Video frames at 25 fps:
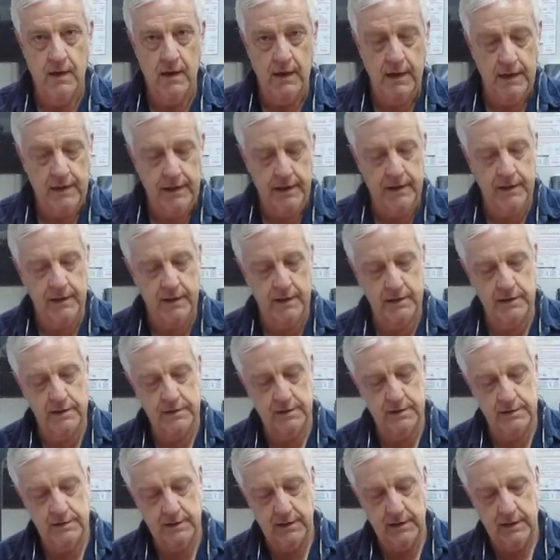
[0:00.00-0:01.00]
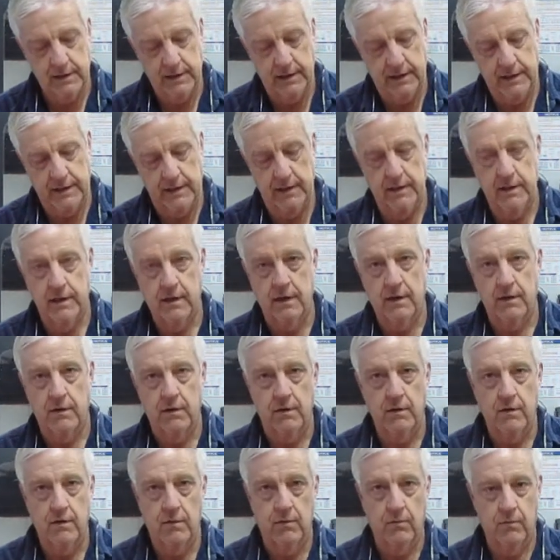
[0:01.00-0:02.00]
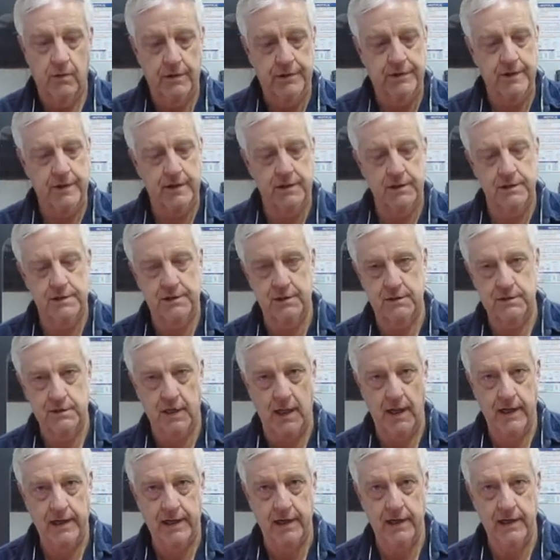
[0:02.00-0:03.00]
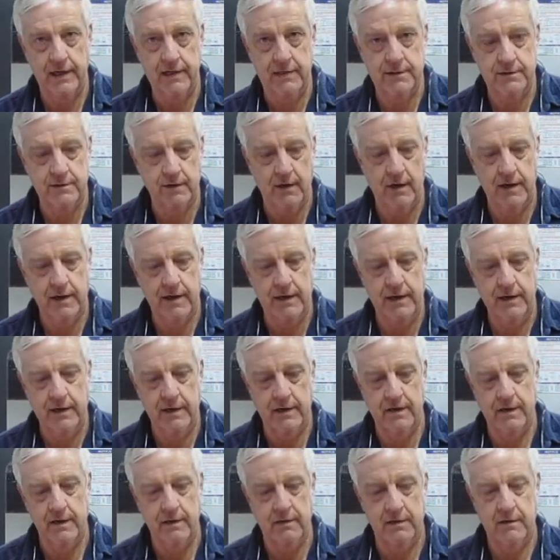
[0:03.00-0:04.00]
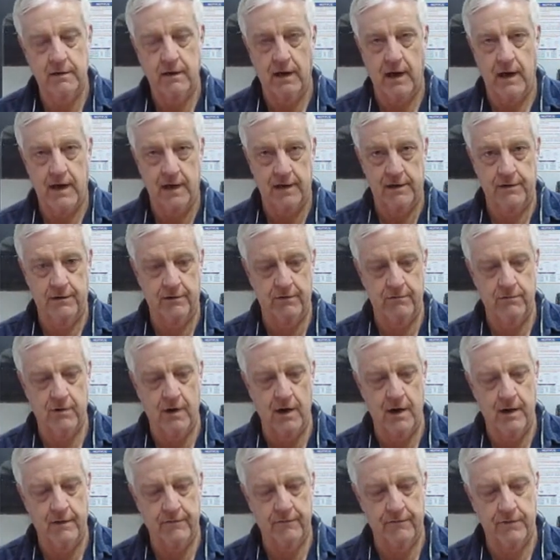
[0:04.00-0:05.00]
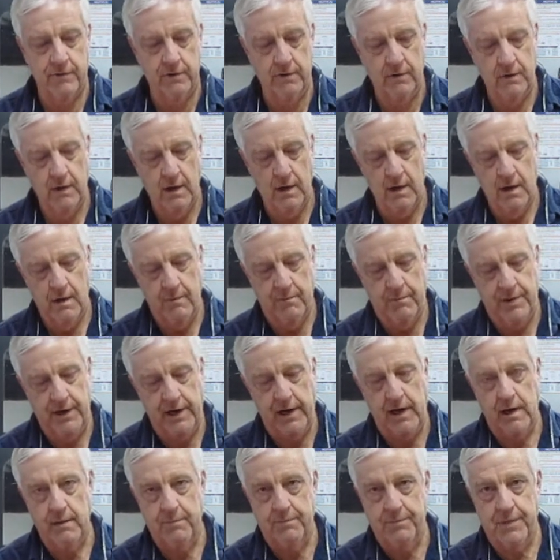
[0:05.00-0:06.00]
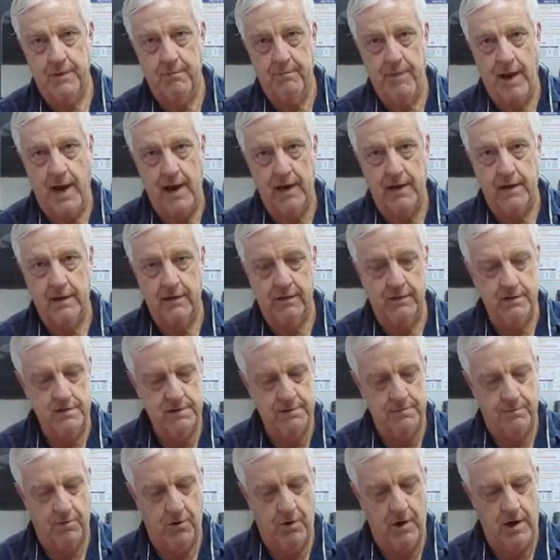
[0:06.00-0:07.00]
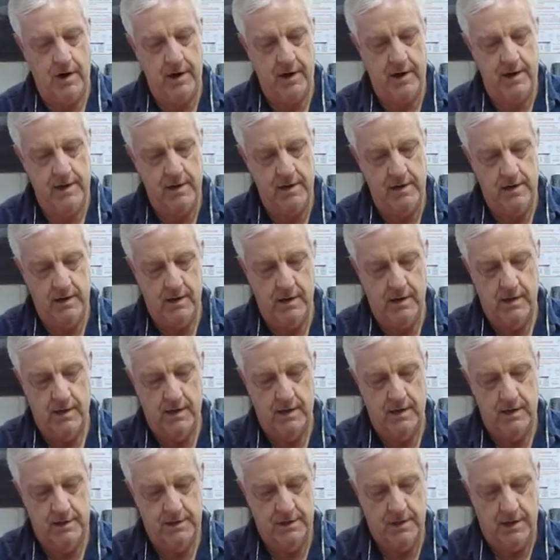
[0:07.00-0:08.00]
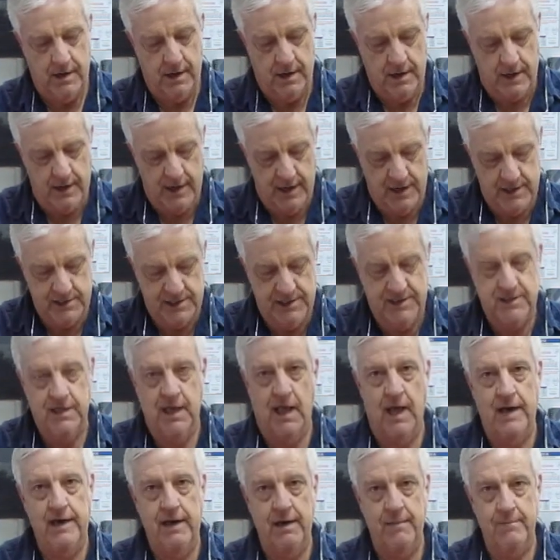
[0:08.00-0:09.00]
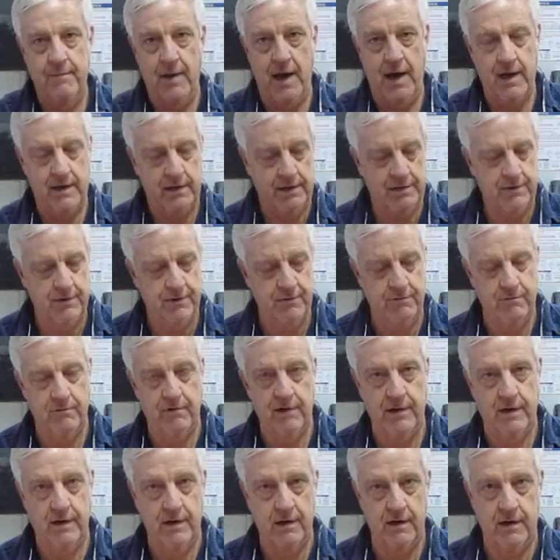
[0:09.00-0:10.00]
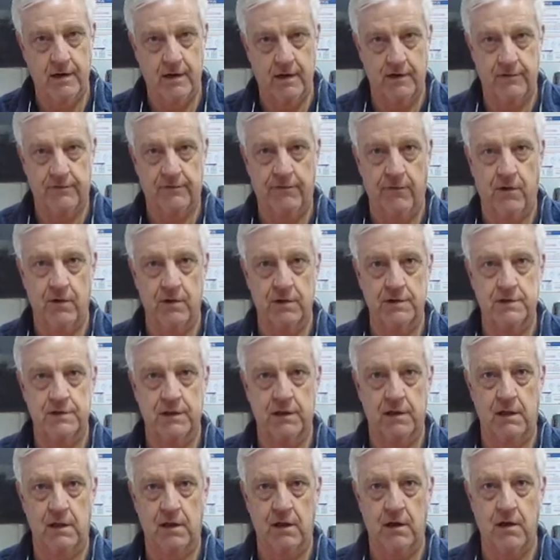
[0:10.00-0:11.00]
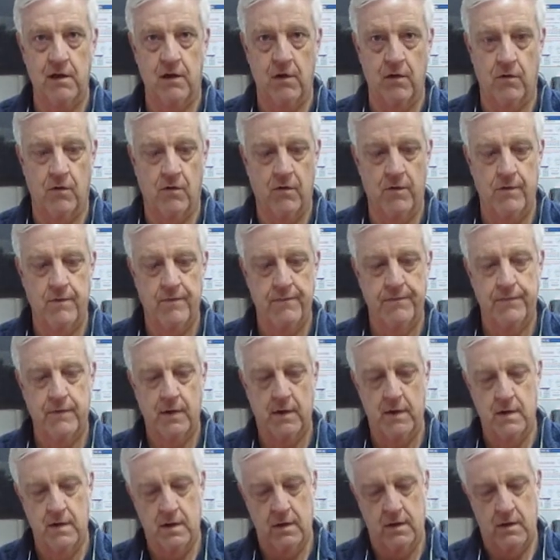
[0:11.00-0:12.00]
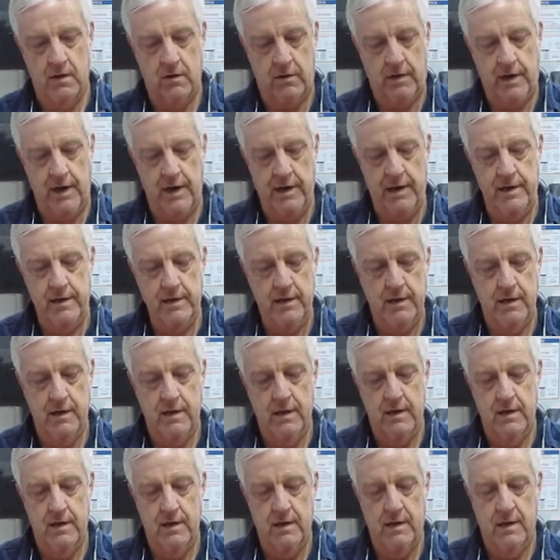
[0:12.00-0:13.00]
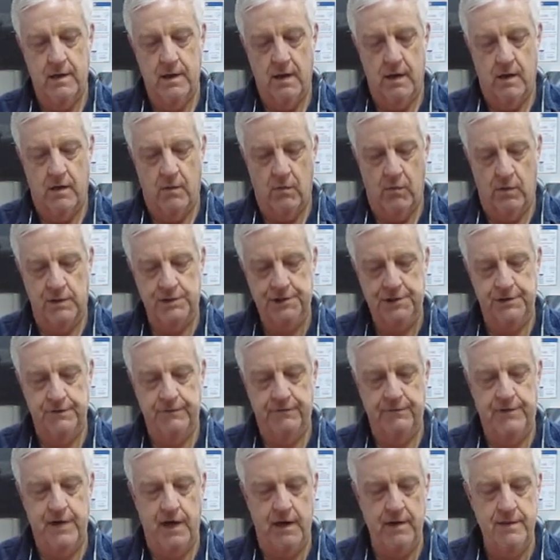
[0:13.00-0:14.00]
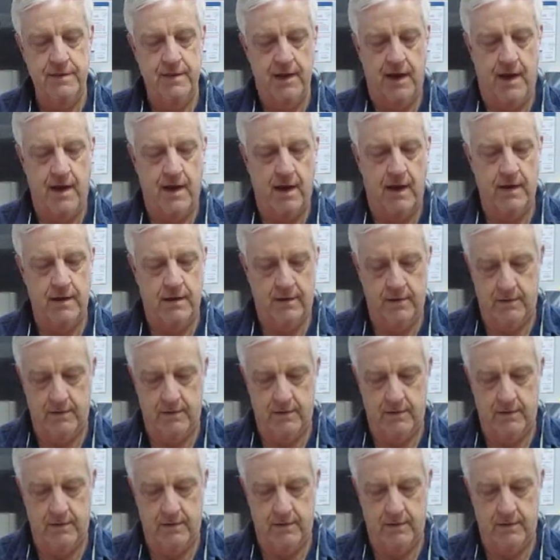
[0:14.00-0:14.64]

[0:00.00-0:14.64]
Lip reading: is, with it just like it is right here, out of the rifle, pick up the back of the spring and slide it back to the rear as far as it'll go. Okay? Once you've done that,